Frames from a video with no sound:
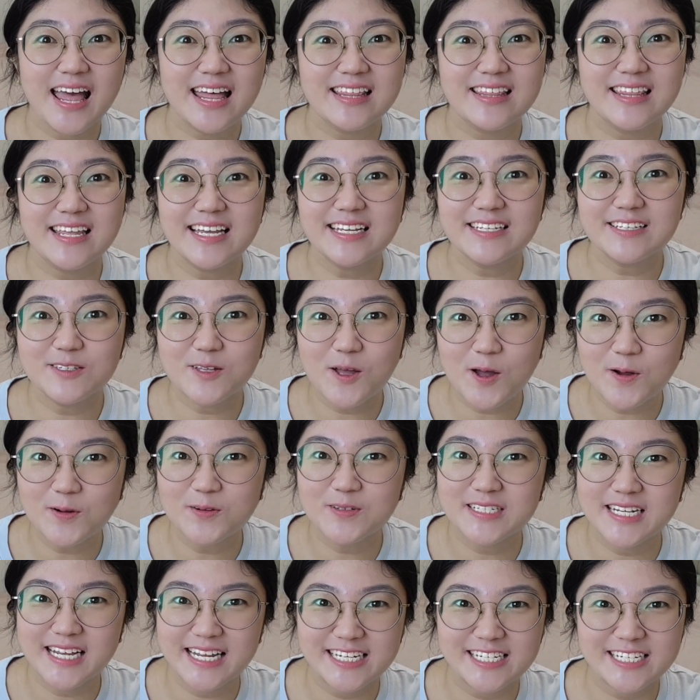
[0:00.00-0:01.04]
These
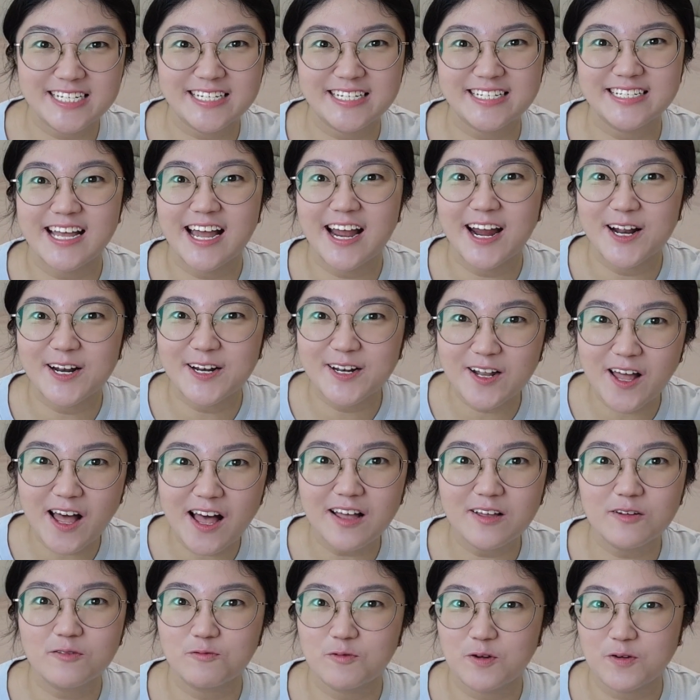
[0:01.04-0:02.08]
tone changes are
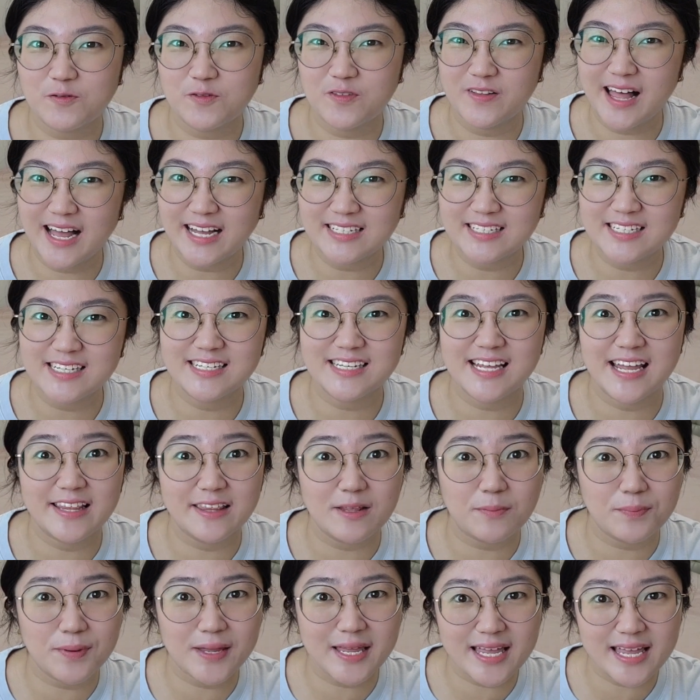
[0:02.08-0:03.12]
not reflected in
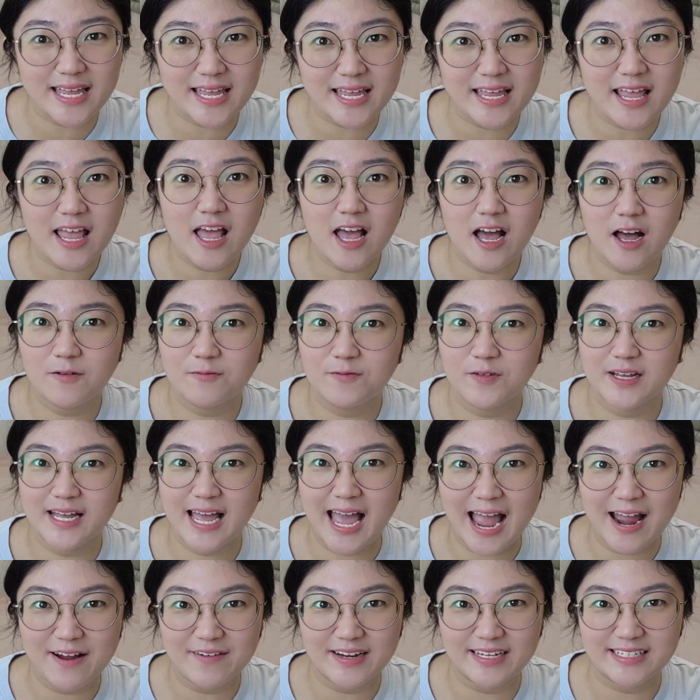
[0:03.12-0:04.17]
the pinyin of a
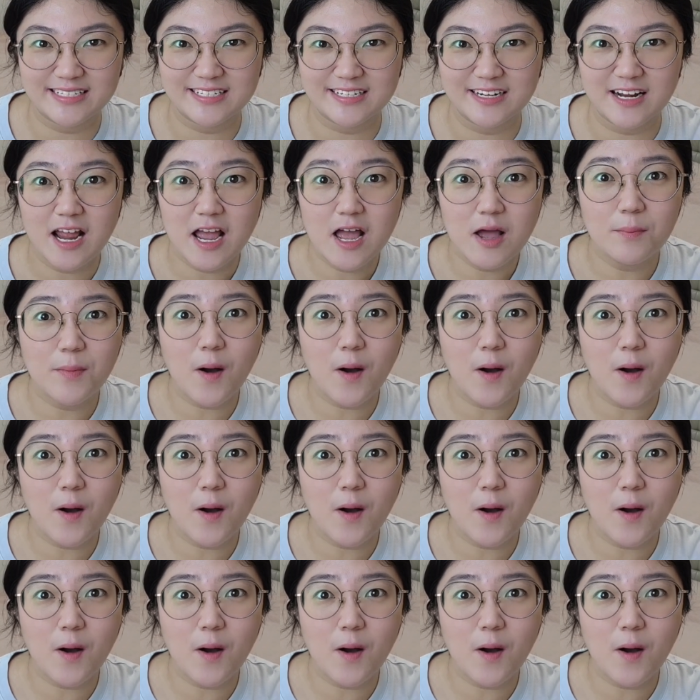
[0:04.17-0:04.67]
character,